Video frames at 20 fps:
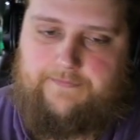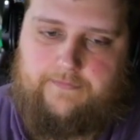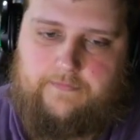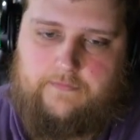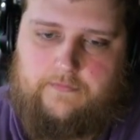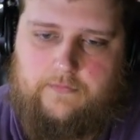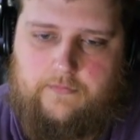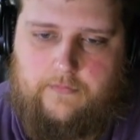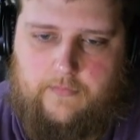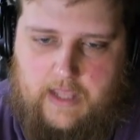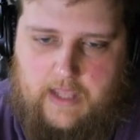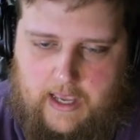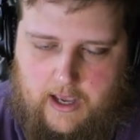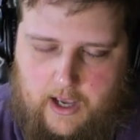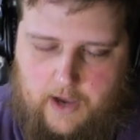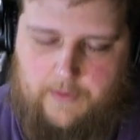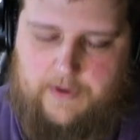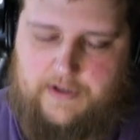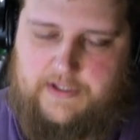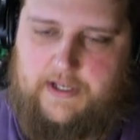yeah, Hot
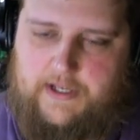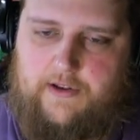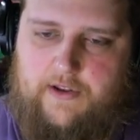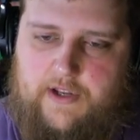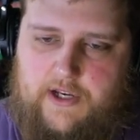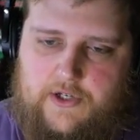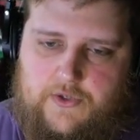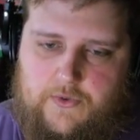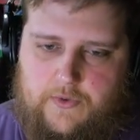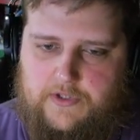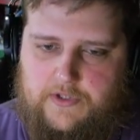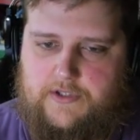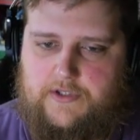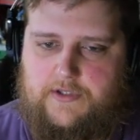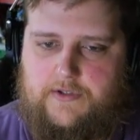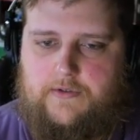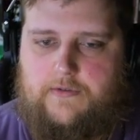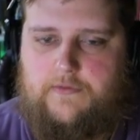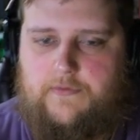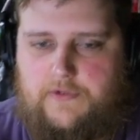Wheels Unleashed
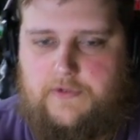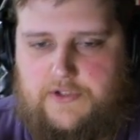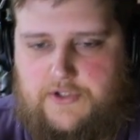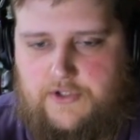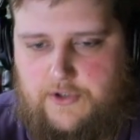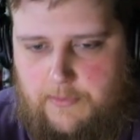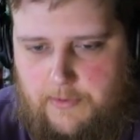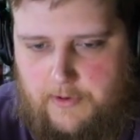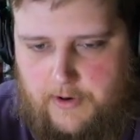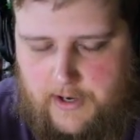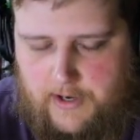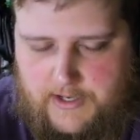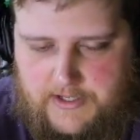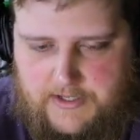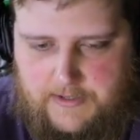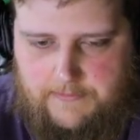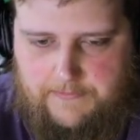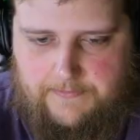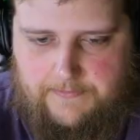was super awesome.